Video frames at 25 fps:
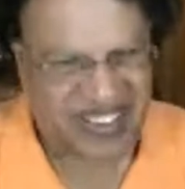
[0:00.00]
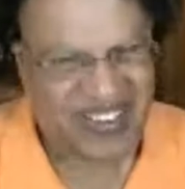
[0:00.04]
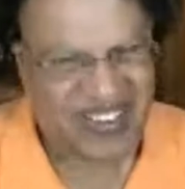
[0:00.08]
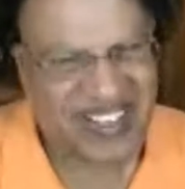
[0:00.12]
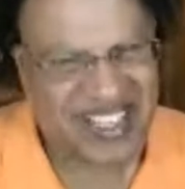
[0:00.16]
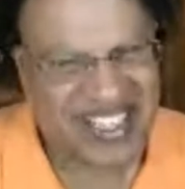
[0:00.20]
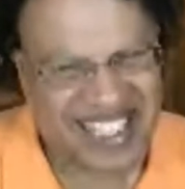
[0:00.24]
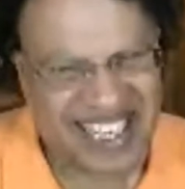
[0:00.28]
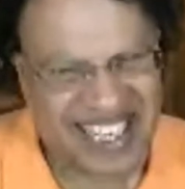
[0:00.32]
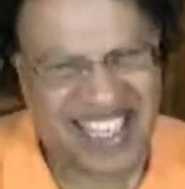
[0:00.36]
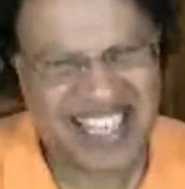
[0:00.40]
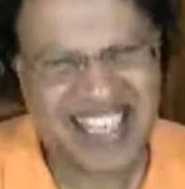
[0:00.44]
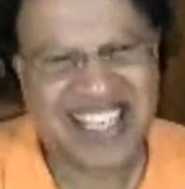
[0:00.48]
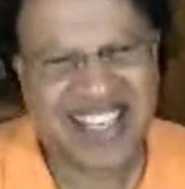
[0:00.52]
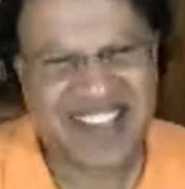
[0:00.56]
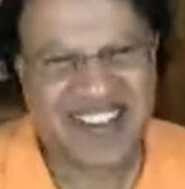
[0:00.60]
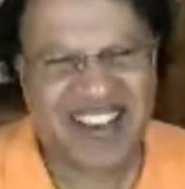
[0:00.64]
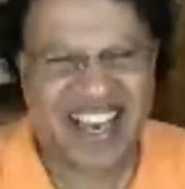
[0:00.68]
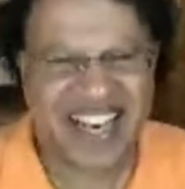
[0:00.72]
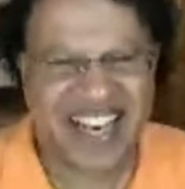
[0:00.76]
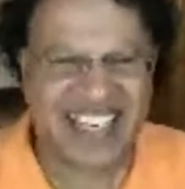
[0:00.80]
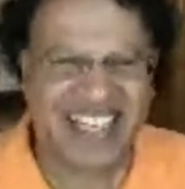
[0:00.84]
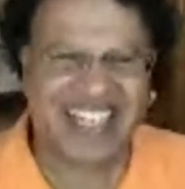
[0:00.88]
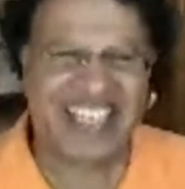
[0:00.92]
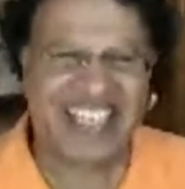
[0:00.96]
Thank
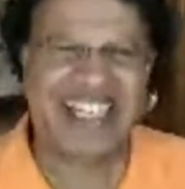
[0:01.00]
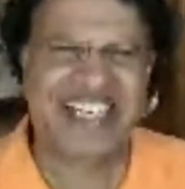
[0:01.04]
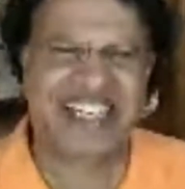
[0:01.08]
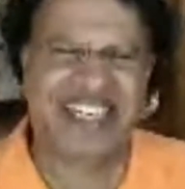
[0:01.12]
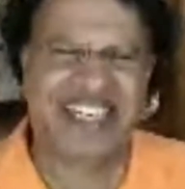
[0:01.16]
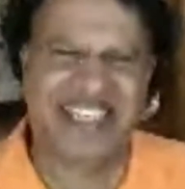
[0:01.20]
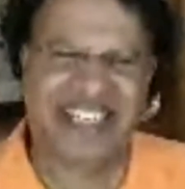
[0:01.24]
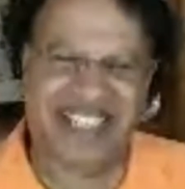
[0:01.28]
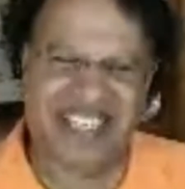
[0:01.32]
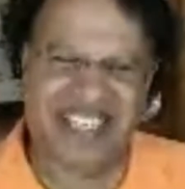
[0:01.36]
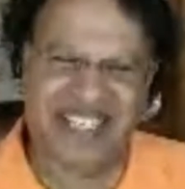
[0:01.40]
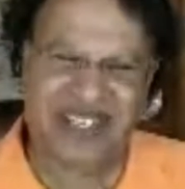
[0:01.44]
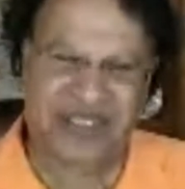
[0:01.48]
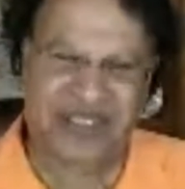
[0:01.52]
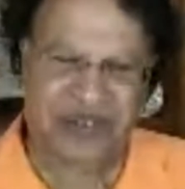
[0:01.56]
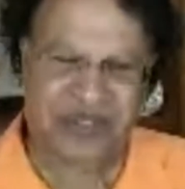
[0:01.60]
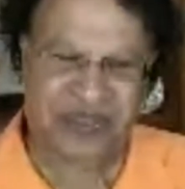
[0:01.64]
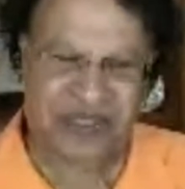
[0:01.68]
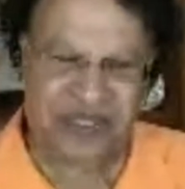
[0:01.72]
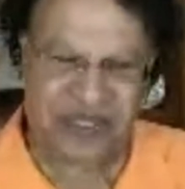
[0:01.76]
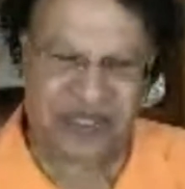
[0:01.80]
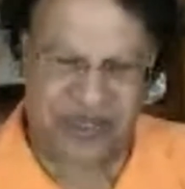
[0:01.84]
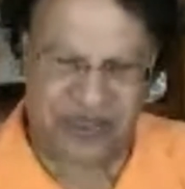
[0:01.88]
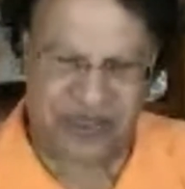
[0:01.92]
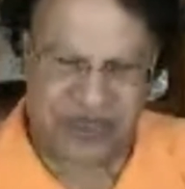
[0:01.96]
you. I didn't,
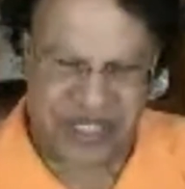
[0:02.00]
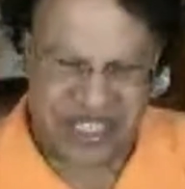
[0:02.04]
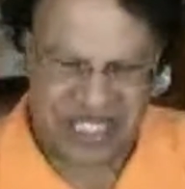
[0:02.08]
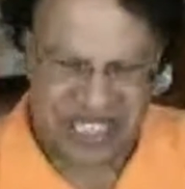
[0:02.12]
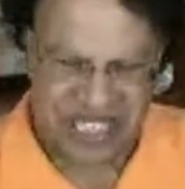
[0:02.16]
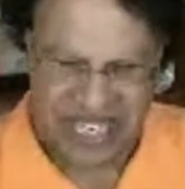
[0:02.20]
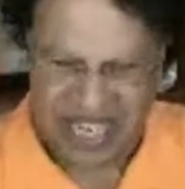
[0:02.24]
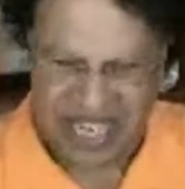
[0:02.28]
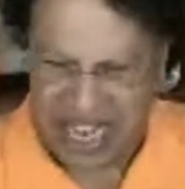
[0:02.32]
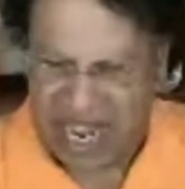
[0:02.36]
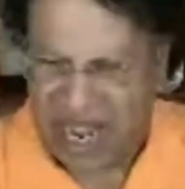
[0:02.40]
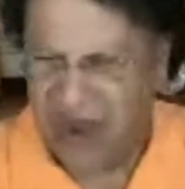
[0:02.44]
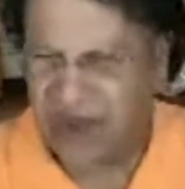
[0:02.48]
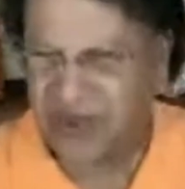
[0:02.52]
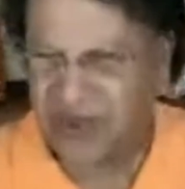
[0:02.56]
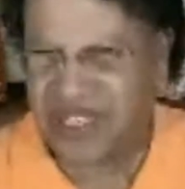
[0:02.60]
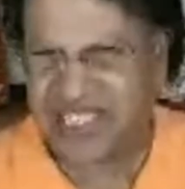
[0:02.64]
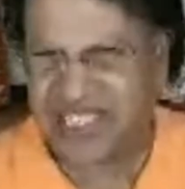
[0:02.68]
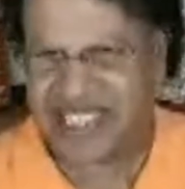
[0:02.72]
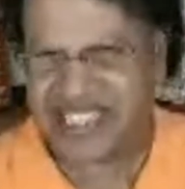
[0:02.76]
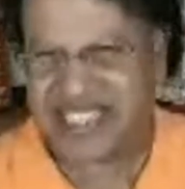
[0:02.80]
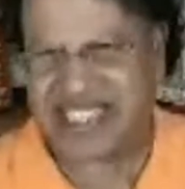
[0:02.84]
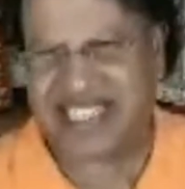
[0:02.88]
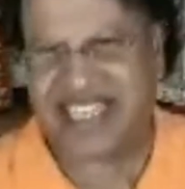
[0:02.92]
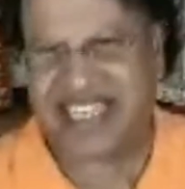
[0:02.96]
choose now
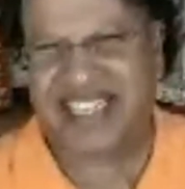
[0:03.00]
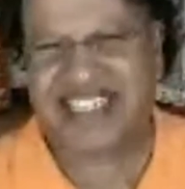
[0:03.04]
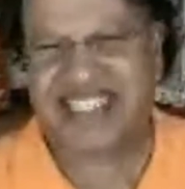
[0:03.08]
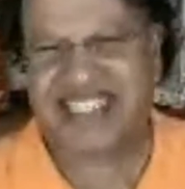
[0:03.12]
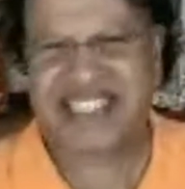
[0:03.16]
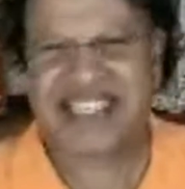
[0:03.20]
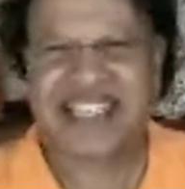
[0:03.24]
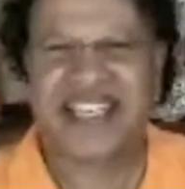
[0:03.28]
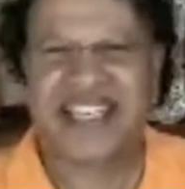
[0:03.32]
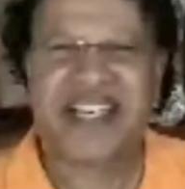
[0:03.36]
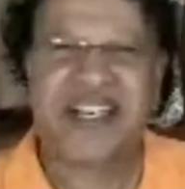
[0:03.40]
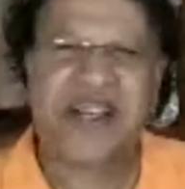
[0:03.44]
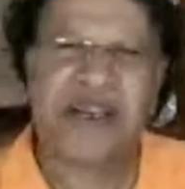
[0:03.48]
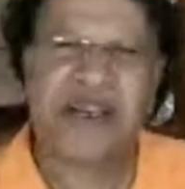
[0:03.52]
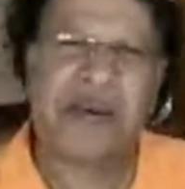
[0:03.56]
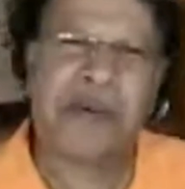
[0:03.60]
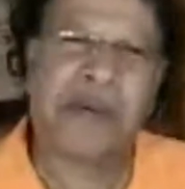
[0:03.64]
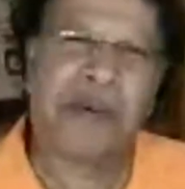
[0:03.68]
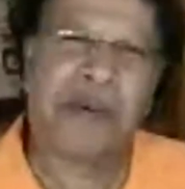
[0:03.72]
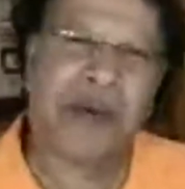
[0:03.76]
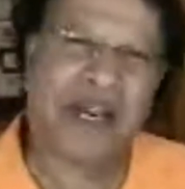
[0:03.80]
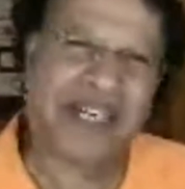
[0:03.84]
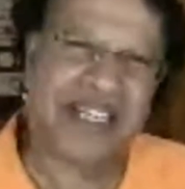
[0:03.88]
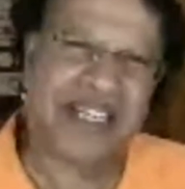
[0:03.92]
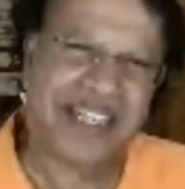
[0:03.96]
in the sense.
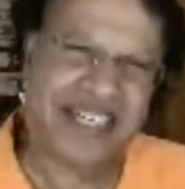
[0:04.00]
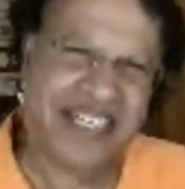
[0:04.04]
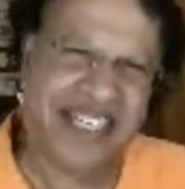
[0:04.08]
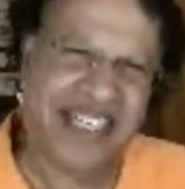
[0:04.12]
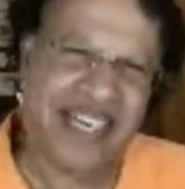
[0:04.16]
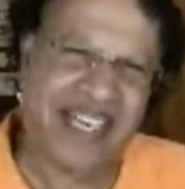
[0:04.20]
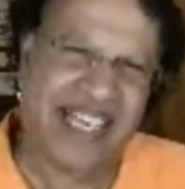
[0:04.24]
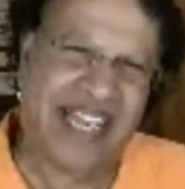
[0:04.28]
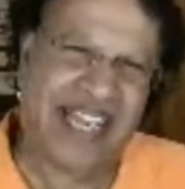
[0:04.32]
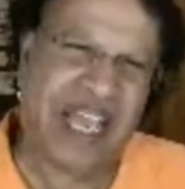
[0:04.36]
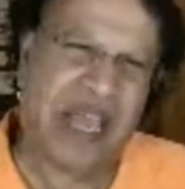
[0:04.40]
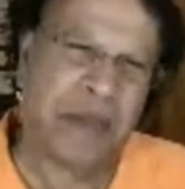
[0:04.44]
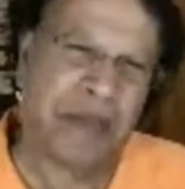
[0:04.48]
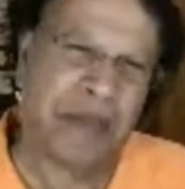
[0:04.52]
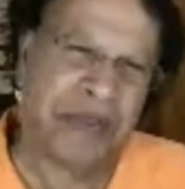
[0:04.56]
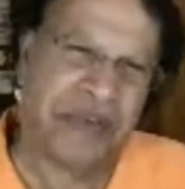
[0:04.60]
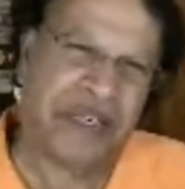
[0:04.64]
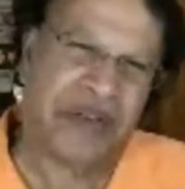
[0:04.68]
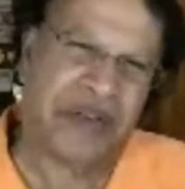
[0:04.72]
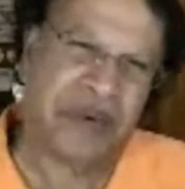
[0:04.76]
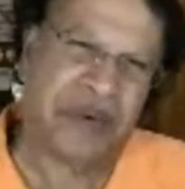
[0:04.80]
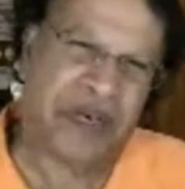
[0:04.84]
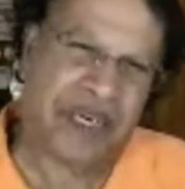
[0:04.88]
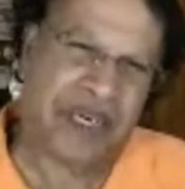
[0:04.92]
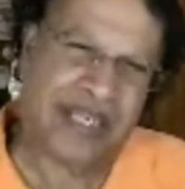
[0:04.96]
What really
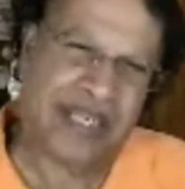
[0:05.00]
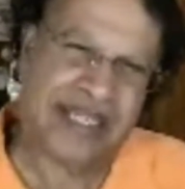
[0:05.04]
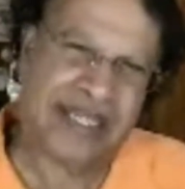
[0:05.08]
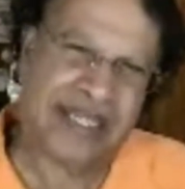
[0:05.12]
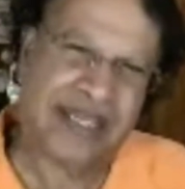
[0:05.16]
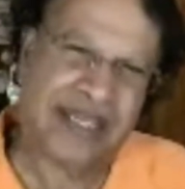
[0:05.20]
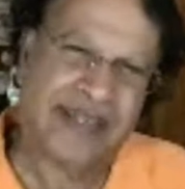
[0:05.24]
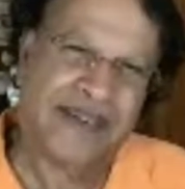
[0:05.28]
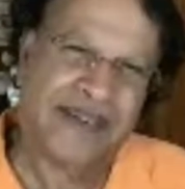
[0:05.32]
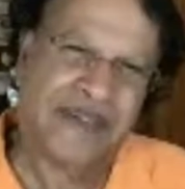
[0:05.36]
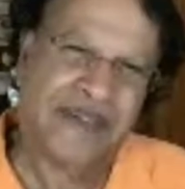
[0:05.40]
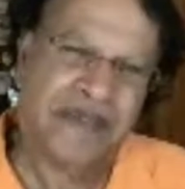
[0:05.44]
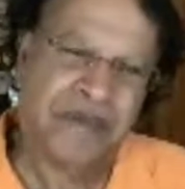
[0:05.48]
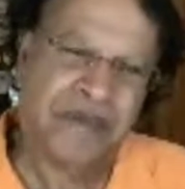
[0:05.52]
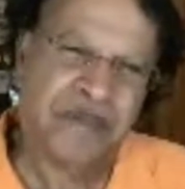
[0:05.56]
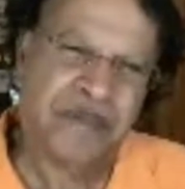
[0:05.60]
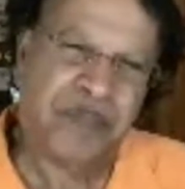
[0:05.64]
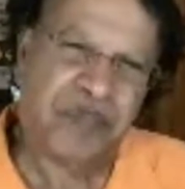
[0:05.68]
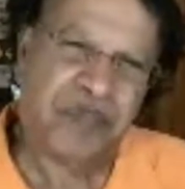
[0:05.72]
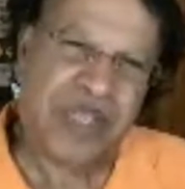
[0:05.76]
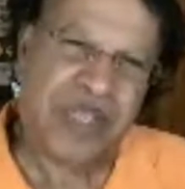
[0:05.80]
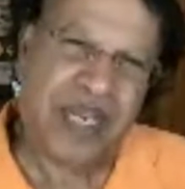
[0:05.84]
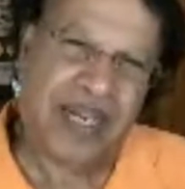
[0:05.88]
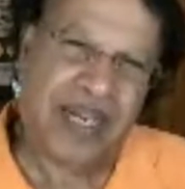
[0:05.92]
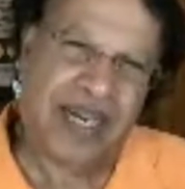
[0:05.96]
happened was,
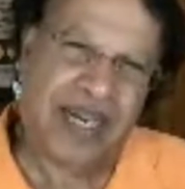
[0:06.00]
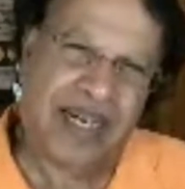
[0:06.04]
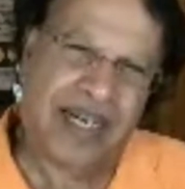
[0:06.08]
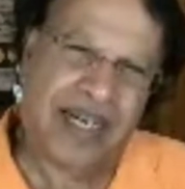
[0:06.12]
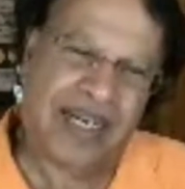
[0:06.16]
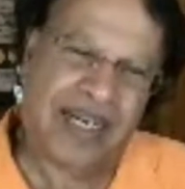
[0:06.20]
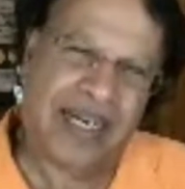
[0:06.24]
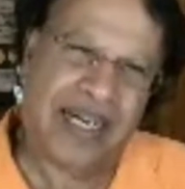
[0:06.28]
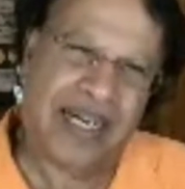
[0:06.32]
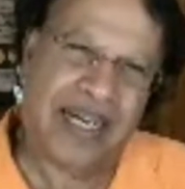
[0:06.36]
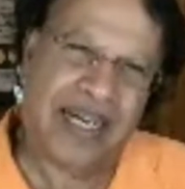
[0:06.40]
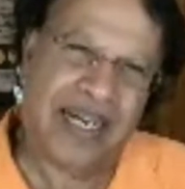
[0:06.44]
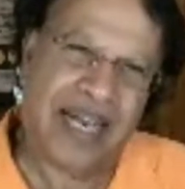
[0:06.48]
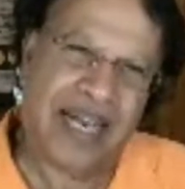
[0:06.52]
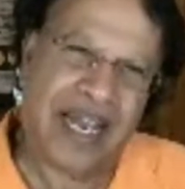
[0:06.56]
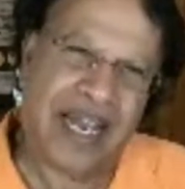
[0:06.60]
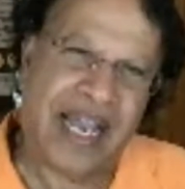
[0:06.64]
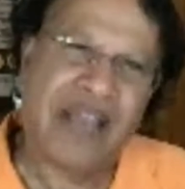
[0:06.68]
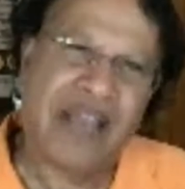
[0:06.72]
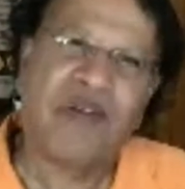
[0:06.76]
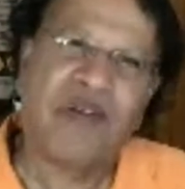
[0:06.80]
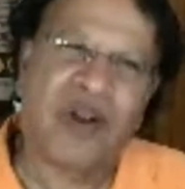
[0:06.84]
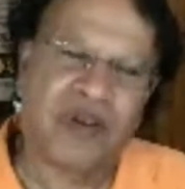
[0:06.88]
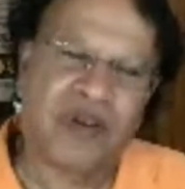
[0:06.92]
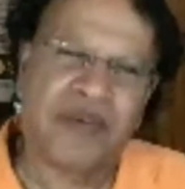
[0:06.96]

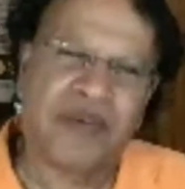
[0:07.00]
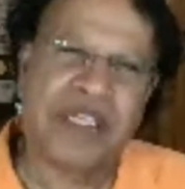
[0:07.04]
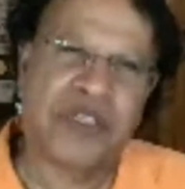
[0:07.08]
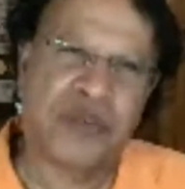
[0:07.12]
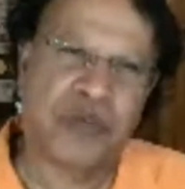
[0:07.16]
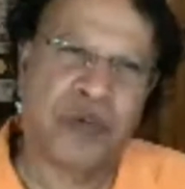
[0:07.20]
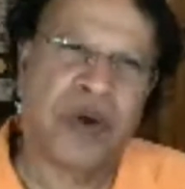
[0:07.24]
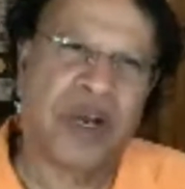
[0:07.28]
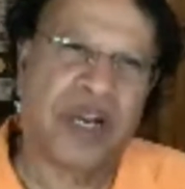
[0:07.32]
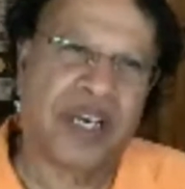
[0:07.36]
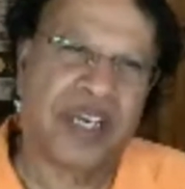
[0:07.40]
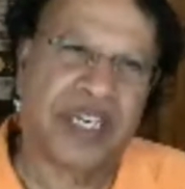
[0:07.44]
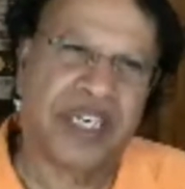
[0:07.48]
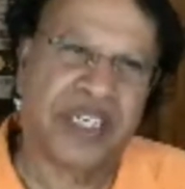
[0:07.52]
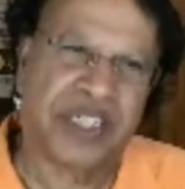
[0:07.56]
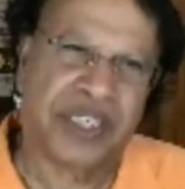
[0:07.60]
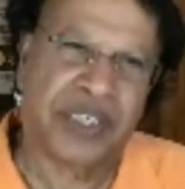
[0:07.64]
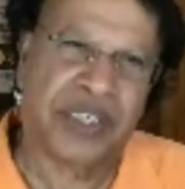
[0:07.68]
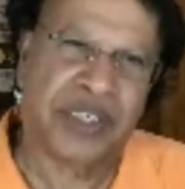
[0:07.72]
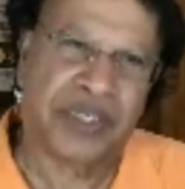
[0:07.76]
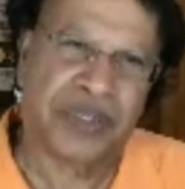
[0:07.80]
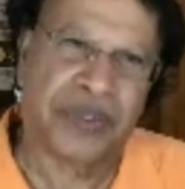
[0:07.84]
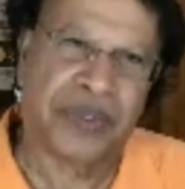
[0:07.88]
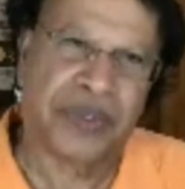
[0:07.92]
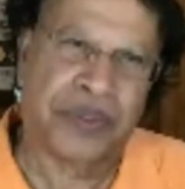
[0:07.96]
I've always
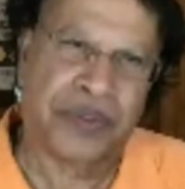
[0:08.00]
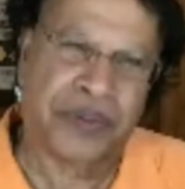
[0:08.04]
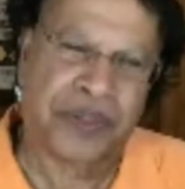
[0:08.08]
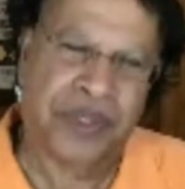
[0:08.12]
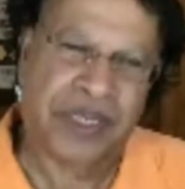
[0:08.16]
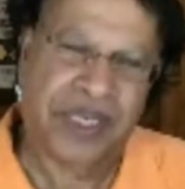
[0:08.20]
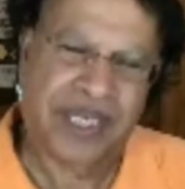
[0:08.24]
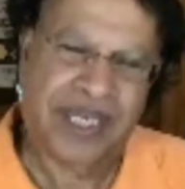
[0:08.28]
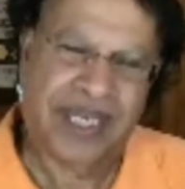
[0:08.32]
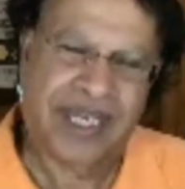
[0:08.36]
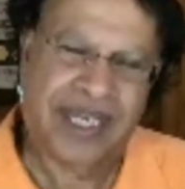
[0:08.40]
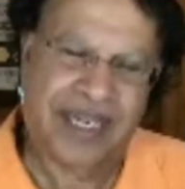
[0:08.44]
wanted to